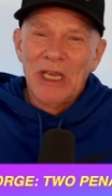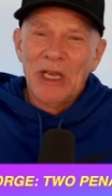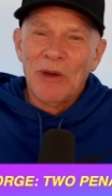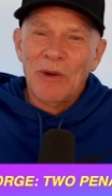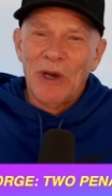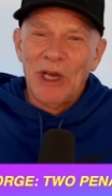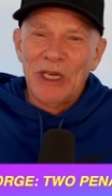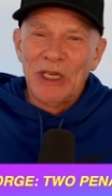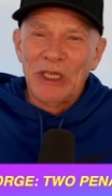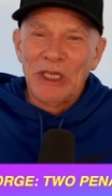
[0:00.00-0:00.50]

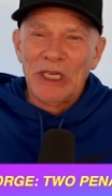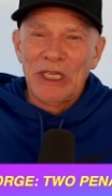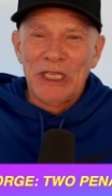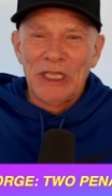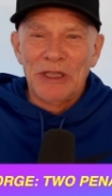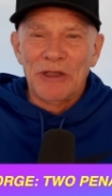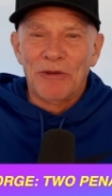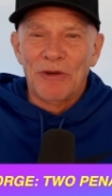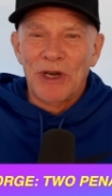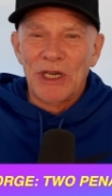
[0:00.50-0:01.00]
quite early
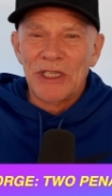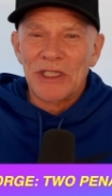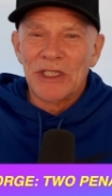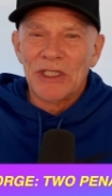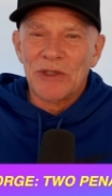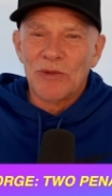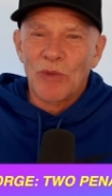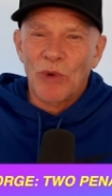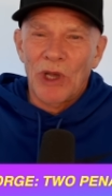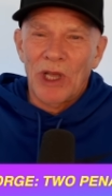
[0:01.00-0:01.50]
in the race
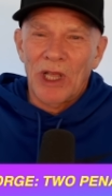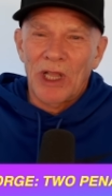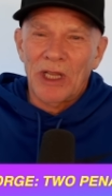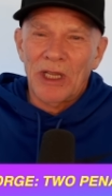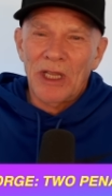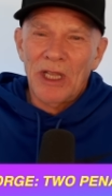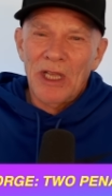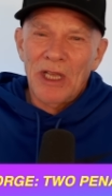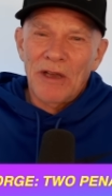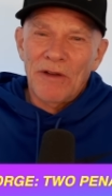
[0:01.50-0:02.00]
as well